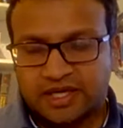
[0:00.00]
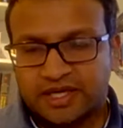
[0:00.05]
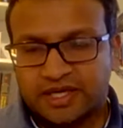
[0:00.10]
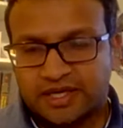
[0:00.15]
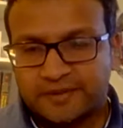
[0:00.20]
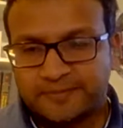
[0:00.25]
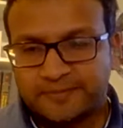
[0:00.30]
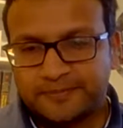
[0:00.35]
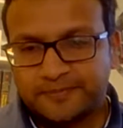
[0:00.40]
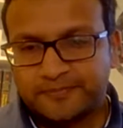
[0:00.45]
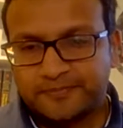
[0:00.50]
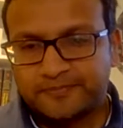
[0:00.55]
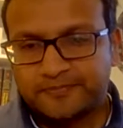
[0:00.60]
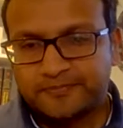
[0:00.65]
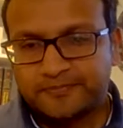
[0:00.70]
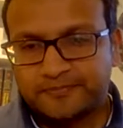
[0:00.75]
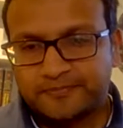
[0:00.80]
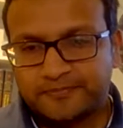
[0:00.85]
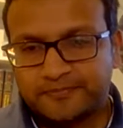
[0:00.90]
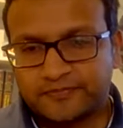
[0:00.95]

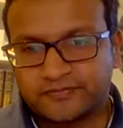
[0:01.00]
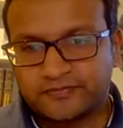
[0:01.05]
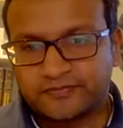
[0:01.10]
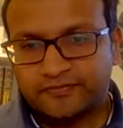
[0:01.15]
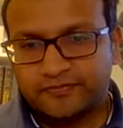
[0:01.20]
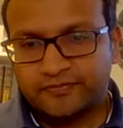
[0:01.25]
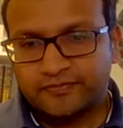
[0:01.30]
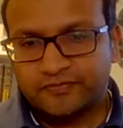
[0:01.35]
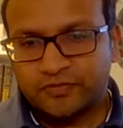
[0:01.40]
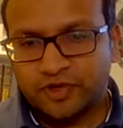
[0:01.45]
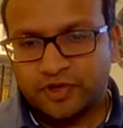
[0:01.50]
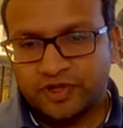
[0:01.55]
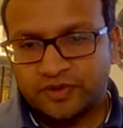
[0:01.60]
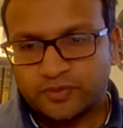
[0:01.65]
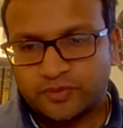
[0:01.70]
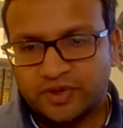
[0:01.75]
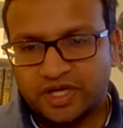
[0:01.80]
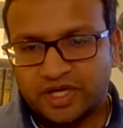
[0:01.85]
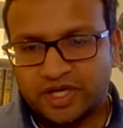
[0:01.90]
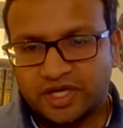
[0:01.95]
Right,
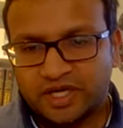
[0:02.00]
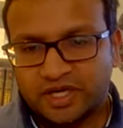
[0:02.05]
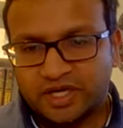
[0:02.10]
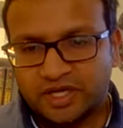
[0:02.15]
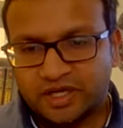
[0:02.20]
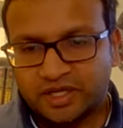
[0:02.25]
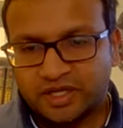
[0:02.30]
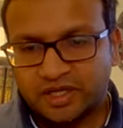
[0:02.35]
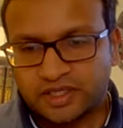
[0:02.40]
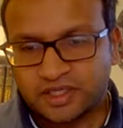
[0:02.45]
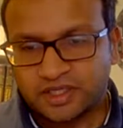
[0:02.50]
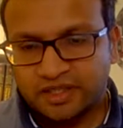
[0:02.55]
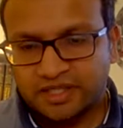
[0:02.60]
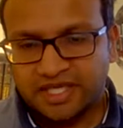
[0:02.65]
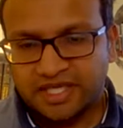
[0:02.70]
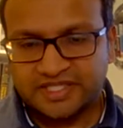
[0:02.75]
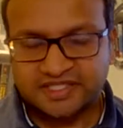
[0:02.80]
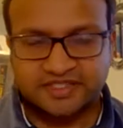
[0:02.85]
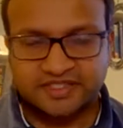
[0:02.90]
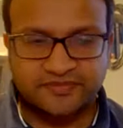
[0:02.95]

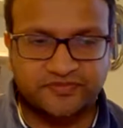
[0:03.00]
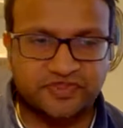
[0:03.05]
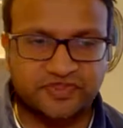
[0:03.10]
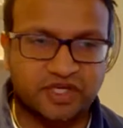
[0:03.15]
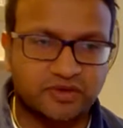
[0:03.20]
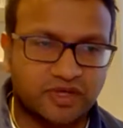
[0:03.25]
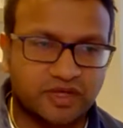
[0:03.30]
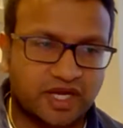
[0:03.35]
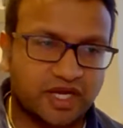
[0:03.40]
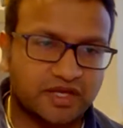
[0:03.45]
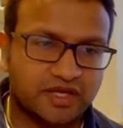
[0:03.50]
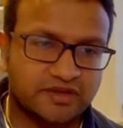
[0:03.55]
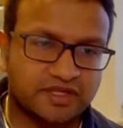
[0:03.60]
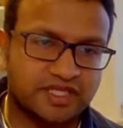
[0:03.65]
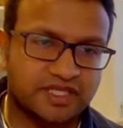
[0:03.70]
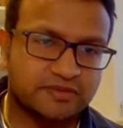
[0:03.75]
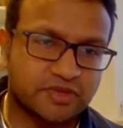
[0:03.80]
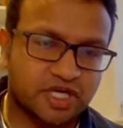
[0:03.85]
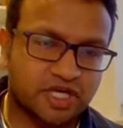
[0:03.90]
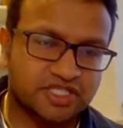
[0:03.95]
yes, so
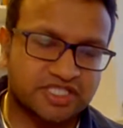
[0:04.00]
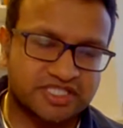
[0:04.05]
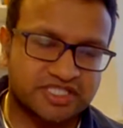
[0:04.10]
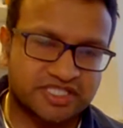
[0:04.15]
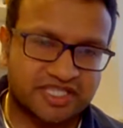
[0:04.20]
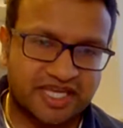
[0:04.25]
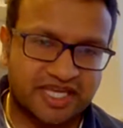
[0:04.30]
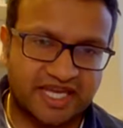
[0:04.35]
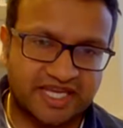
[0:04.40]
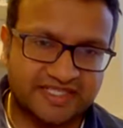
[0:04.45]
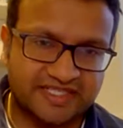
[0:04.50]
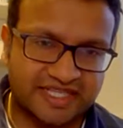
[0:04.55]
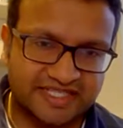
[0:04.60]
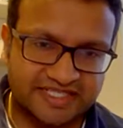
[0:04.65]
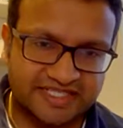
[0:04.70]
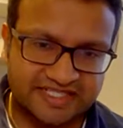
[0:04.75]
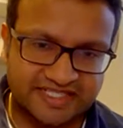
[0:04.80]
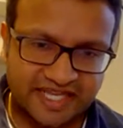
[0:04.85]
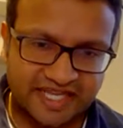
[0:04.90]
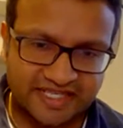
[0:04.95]
the emergency care
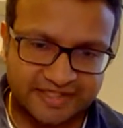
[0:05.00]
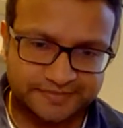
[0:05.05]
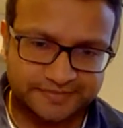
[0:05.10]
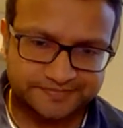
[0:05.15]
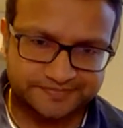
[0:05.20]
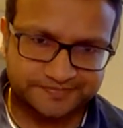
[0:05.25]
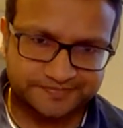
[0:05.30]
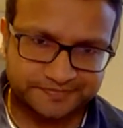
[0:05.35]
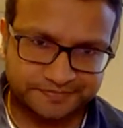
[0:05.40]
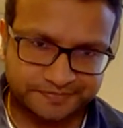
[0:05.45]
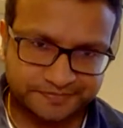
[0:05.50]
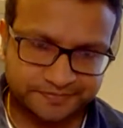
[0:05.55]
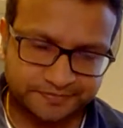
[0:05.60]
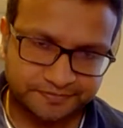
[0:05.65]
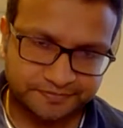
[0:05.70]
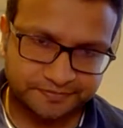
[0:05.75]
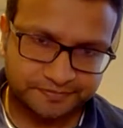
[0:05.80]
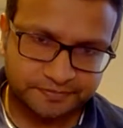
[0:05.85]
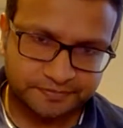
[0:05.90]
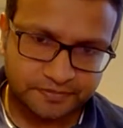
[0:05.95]
data set.
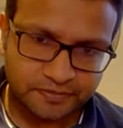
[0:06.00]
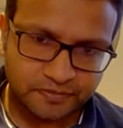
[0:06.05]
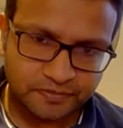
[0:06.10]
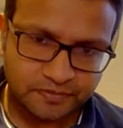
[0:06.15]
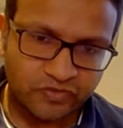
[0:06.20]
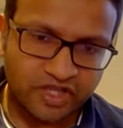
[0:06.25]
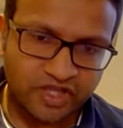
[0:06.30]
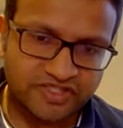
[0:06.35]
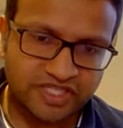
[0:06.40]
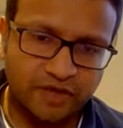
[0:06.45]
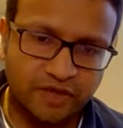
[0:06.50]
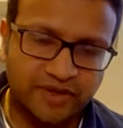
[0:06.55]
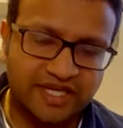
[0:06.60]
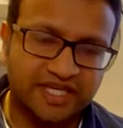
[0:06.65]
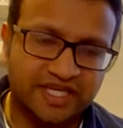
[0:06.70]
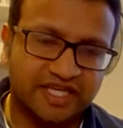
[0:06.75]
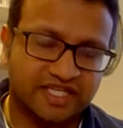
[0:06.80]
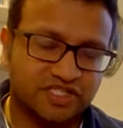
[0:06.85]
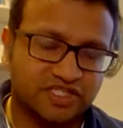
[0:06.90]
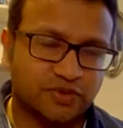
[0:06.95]
So
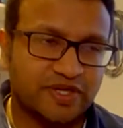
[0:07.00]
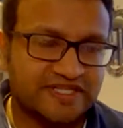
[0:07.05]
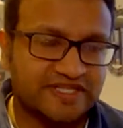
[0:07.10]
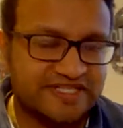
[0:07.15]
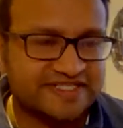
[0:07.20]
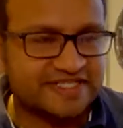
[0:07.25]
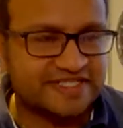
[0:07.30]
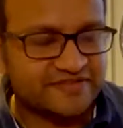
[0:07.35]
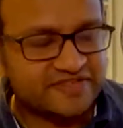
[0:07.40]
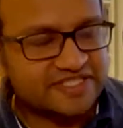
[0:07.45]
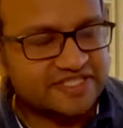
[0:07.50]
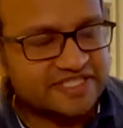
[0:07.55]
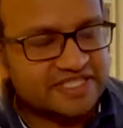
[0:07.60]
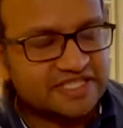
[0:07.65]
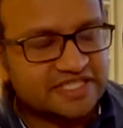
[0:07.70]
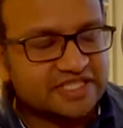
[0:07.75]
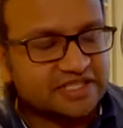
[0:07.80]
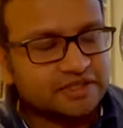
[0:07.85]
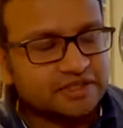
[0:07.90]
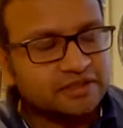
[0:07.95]
in
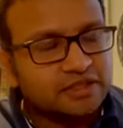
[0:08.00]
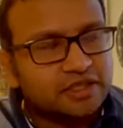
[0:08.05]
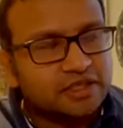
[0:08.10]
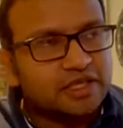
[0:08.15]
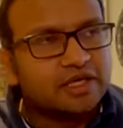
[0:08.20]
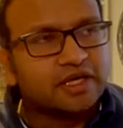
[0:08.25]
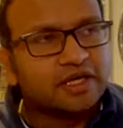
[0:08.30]
2017,